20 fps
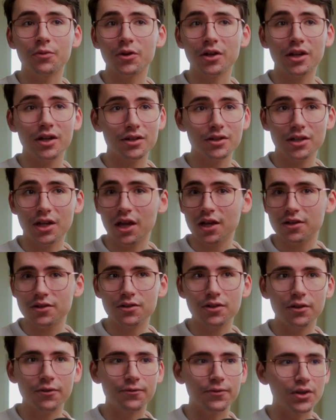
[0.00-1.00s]
and we're going to
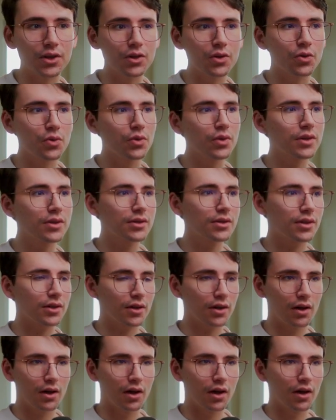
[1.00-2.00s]
change the view to
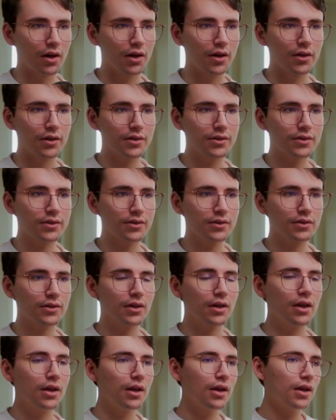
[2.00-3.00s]
cards.
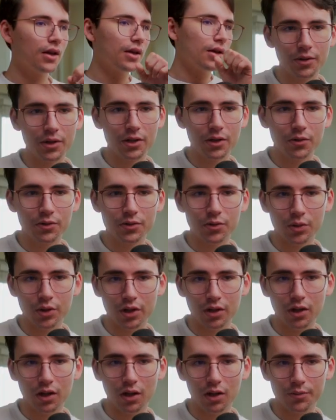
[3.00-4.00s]
I'm going to go into
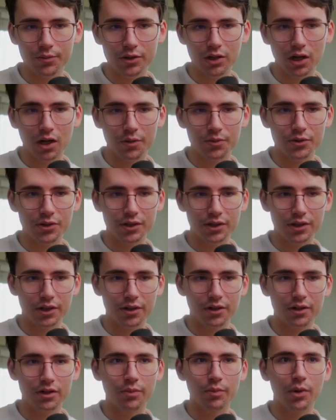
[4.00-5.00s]
our columns option
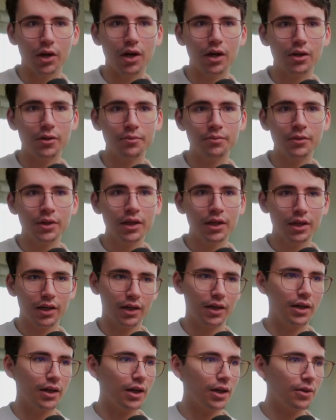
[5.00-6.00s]
here at the bottom,
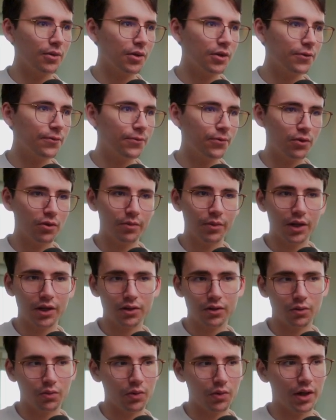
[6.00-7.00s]
and I'm going to
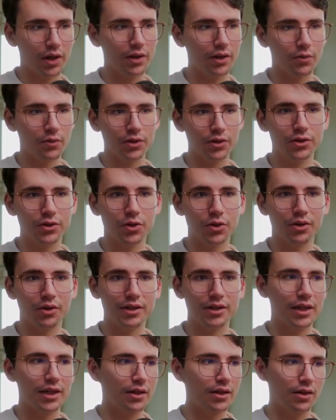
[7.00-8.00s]
format the way that we're
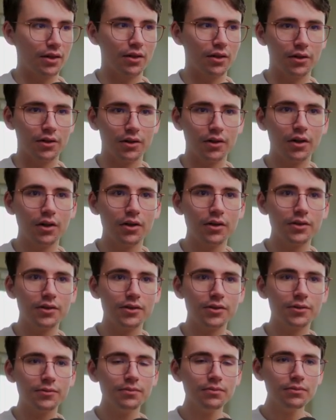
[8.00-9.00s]
showing data on our
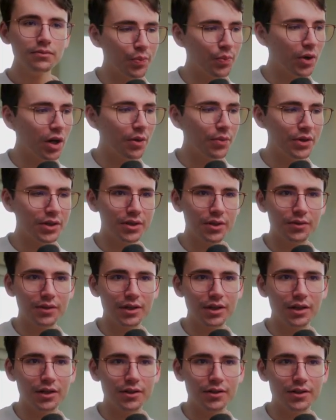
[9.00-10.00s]
cards. We probably don't
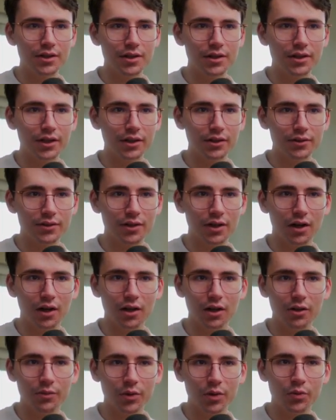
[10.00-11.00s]
need our details
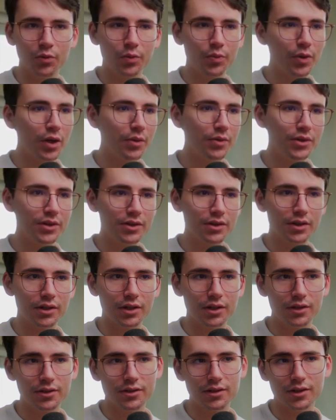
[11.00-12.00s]
column, and we're probably just going
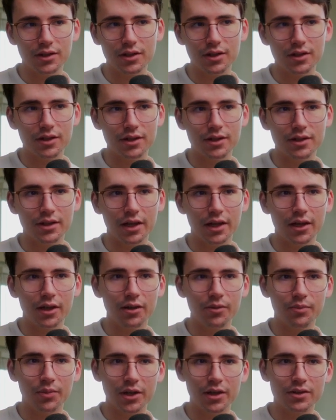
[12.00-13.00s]
to see the
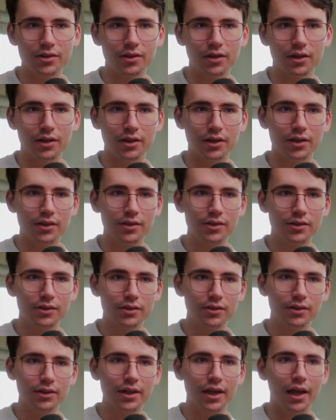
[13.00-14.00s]
date based on
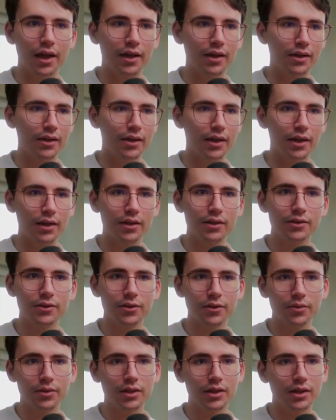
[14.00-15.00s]
its end date.
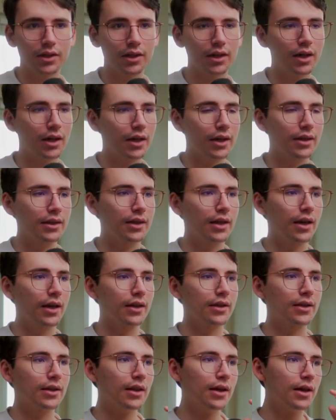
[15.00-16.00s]
So I'm going to hide
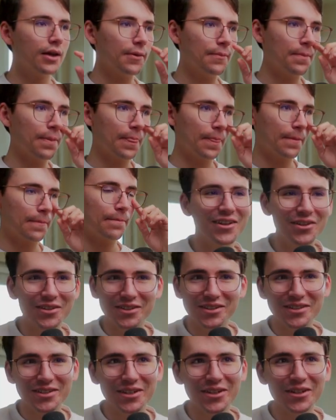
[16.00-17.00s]
that and that. And you
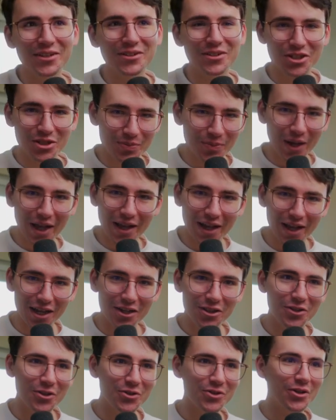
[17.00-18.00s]
can see just by
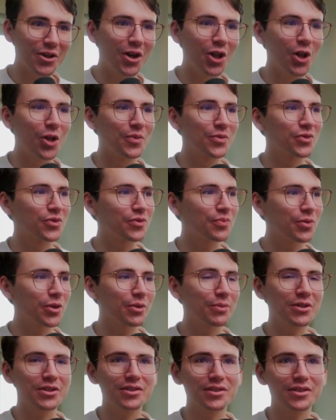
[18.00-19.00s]
hiding those columns, we've
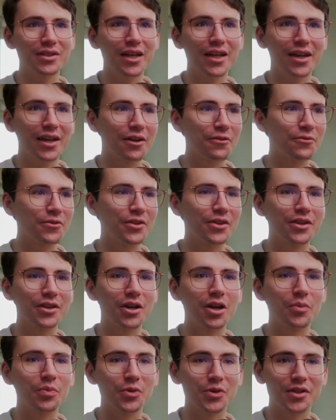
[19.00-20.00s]
pretty much set
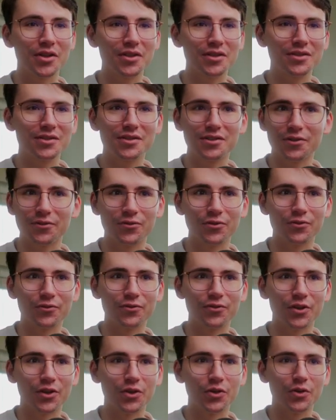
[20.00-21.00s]
everything up with this
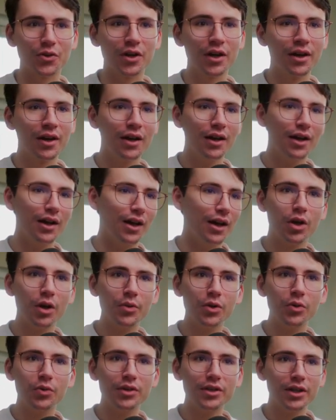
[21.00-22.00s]
different view.
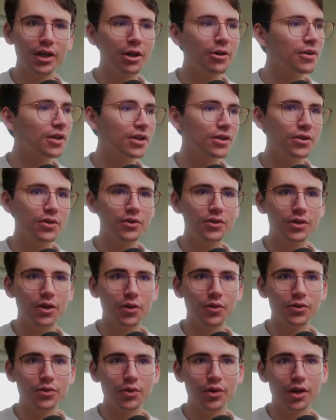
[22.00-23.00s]
Probably one thing I'm going to do is
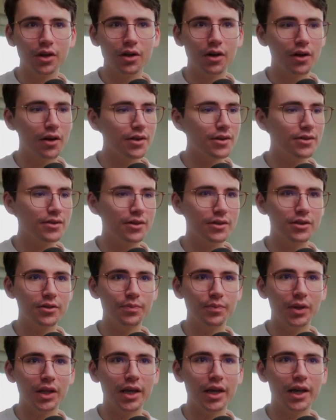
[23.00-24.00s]
go into our cards
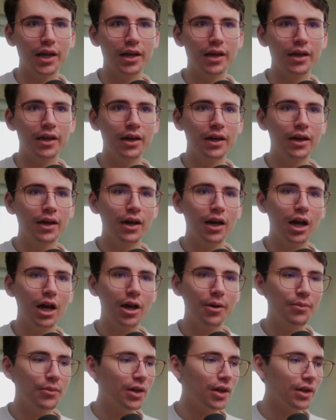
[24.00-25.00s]
display.
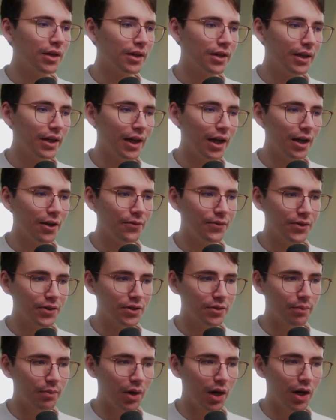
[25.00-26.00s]
I'm not going to have
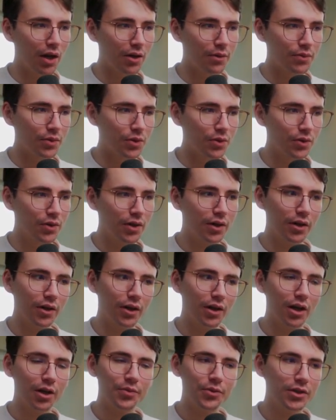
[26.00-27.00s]
this bottom new
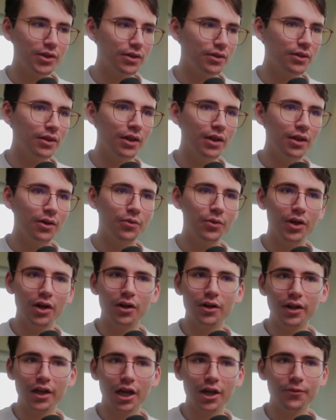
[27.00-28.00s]
card option. We
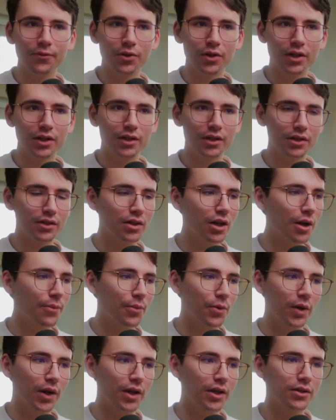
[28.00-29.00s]
already have one in the
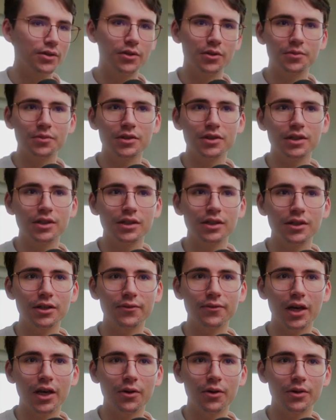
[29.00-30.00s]
top right, so I'm just going to
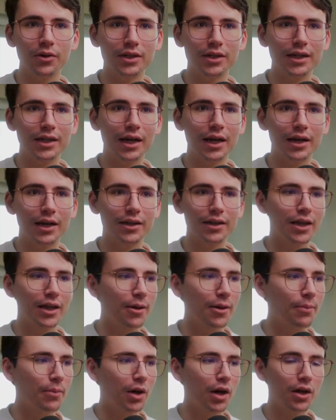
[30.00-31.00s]
leave that one and hide
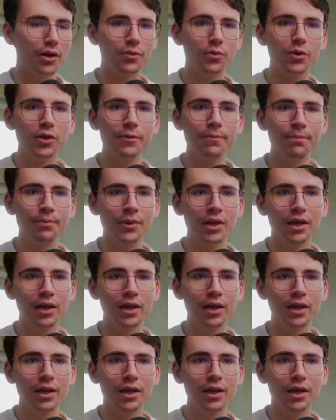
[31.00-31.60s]
that bottom one.